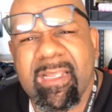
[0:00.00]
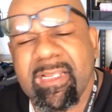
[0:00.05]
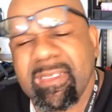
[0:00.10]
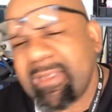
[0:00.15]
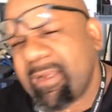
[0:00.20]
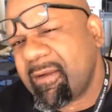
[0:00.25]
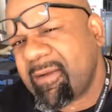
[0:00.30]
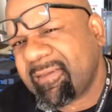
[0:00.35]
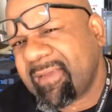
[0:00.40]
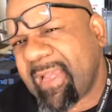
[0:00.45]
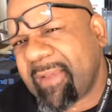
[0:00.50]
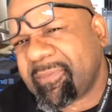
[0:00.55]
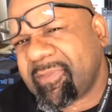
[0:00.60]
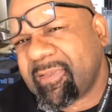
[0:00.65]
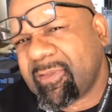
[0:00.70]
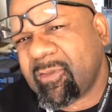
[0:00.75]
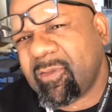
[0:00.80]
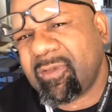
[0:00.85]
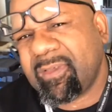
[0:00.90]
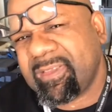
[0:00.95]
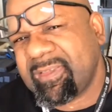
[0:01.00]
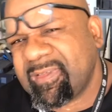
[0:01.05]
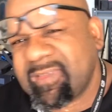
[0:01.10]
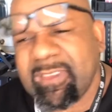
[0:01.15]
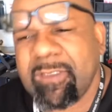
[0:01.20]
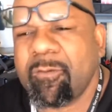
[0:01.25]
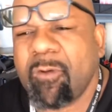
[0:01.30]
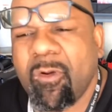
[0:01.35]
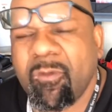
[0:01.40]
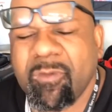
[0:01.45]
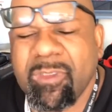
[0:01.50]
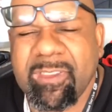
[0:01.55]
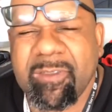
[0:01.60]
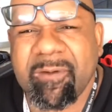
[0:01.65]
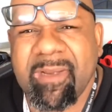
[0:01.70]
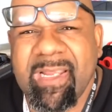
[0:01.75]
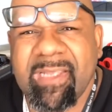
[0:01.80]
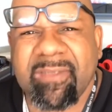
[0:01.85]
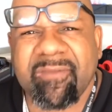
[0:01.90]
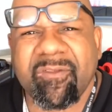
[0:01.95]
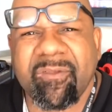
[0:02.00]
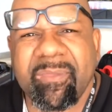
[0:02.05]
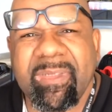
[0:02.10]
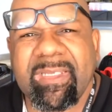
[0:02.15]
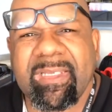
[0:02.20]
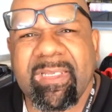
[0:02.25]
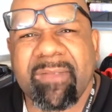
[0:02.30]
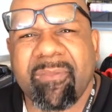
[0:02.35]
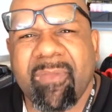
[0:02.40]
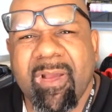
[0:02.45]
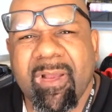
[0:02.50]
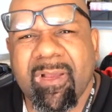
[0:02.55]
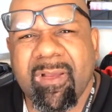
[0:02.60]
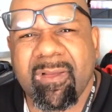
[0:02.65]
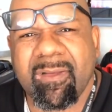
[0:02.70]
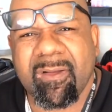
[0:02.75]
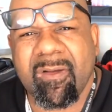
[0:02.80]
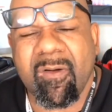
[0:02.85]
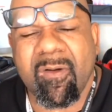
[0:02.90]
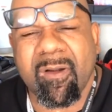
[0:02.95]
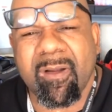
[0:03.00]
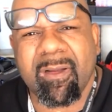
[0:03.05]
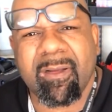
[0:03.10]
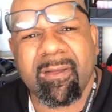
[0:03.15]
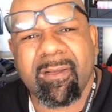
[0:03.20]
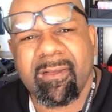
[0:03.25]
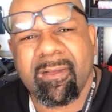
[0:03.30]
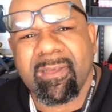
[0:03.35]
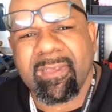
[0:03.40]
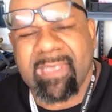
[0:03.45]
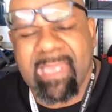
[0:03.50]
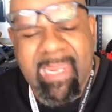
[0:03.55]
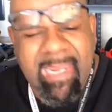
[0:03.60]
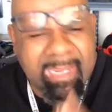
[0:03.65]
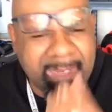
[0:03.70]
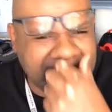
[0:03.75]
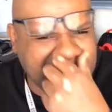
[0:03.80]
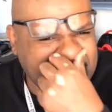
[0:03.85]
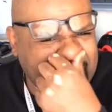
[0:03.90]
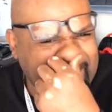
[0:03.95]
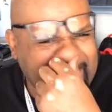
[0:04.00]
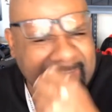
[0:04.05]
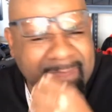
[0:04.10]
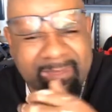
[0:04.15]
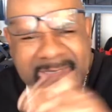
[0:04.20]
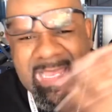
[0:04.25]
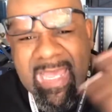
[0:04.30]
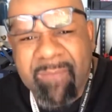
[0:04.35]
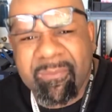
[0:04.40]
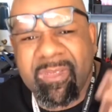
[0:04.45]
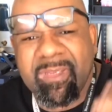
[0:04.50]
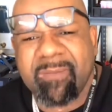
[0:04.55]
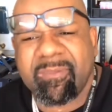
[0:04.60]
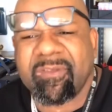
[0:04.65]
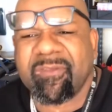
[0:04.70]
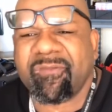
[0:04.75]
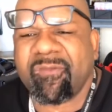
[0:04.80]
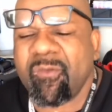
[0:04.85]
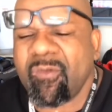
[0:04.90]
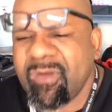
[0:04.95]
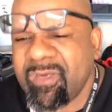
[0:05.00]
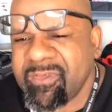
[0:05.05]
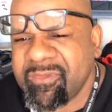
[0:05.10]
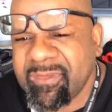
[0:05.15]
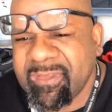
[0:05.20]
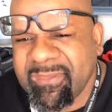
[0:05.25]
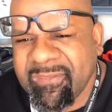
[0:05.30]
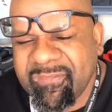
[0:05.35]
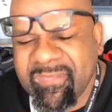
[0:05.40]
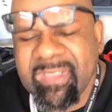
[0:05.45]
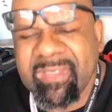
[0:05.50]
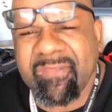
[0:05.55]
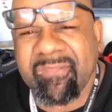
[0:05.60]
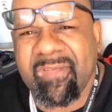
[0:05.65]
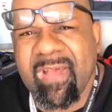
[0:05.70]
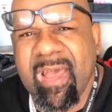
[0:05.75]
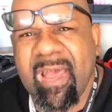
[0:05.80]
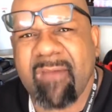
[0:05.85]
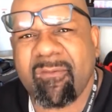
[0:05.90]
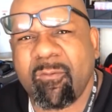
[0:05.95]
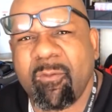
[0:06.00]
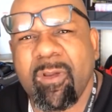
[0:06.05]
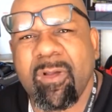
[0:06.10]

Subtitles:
There is absolutely zero regrets for me getting my car cam. It got me up to 455 wheel